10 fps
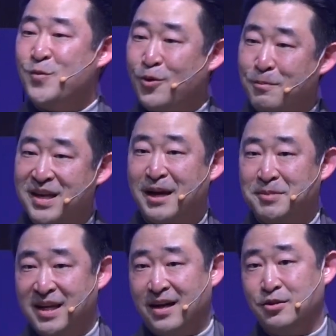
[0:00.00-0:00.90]
we will be
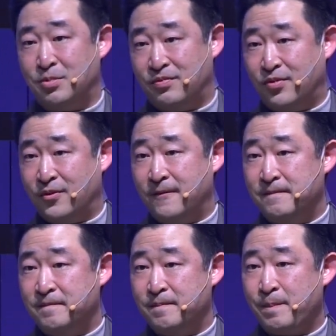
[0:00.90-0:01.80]
kept accountable for.
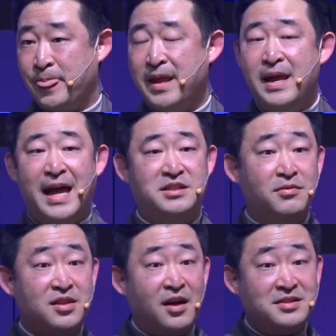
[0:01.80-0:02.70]
And
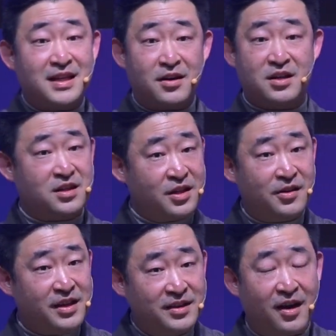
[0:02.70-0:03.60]
some of the thoughts that are
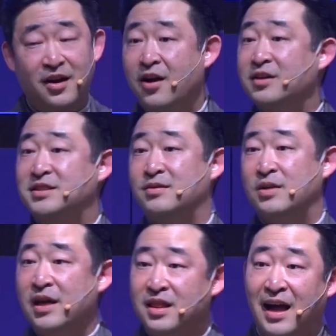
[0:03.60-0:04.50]
clearly not ours
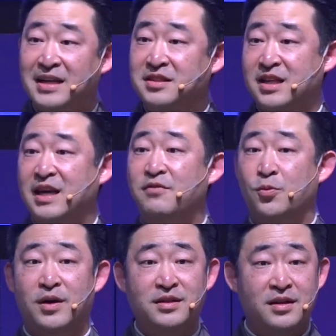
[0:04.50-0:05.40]
and lies of the evil
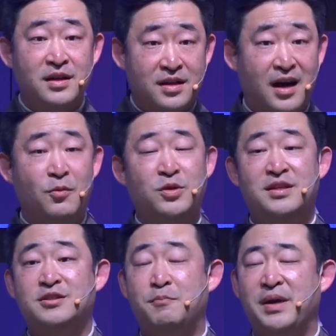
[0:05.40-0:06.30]
one, God would
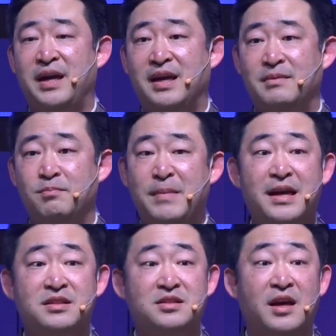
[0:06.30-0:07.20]
dissipate and
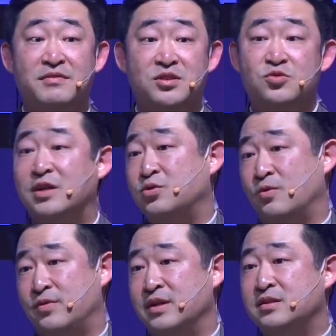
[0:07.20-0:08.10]
make us not even stress
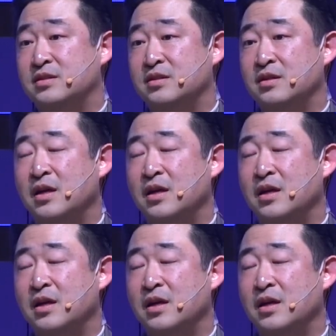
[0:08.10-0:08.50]
over it.